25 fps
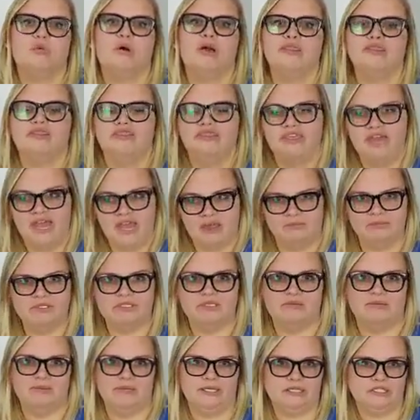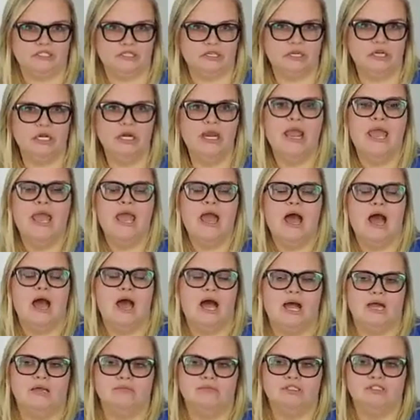You want them to picture.
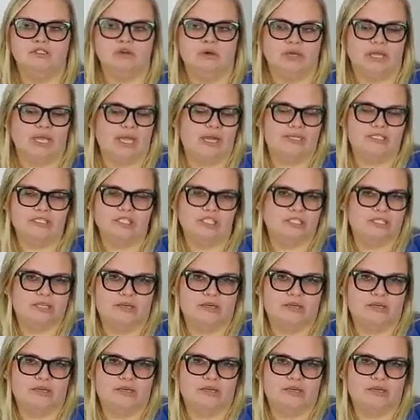So again, it